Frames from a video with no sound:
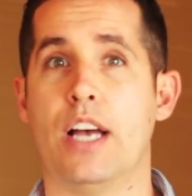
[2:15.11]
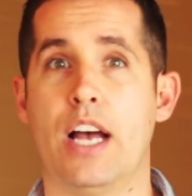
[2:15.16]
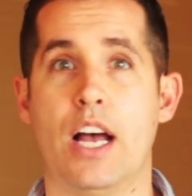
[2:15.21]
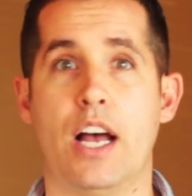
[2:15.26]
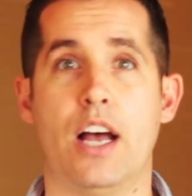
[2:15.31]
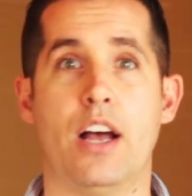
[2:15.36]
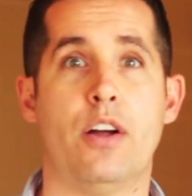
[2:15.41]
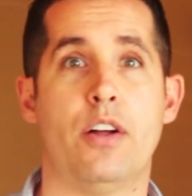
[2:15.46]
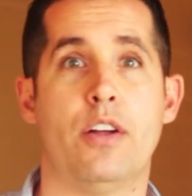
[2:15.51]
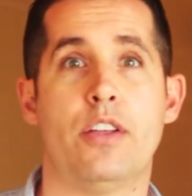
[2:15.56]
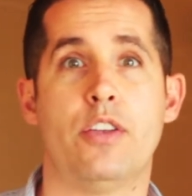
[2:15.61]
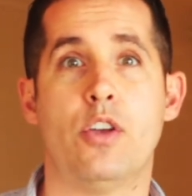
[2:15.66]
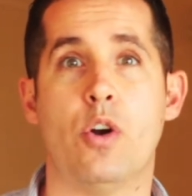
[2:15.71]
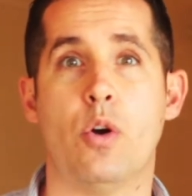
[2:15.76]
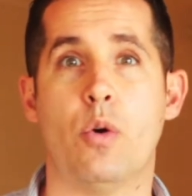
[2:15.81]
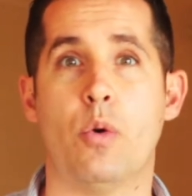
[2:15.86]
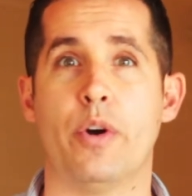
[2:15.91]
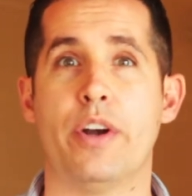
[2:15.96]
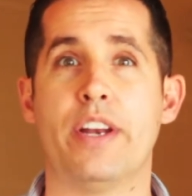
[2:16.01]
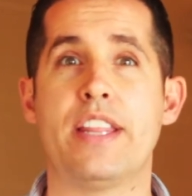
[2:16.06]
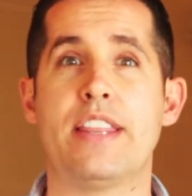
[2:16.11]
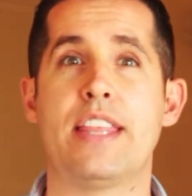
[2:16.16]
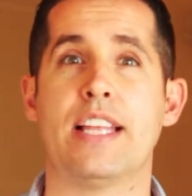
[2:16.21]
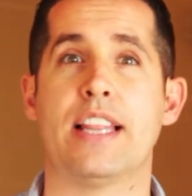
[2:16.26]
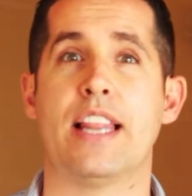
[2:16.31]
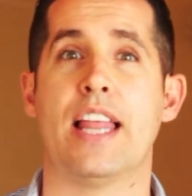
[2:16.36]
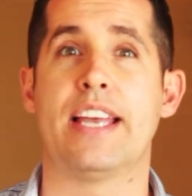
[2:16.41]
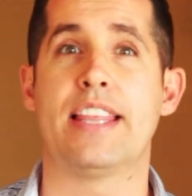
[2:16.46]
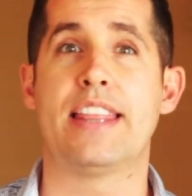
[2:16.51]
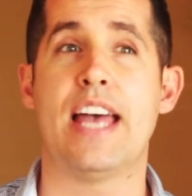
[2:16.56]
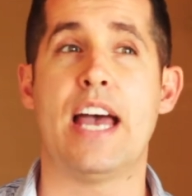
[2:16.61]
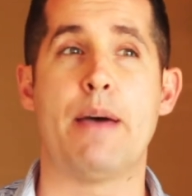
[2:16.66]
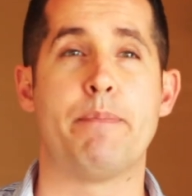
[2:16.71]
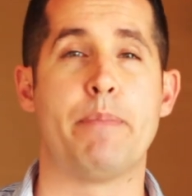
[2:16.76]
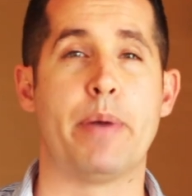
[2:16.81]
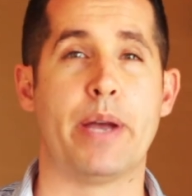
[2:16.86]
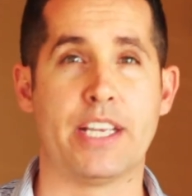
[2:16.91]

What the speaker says: or anything like that,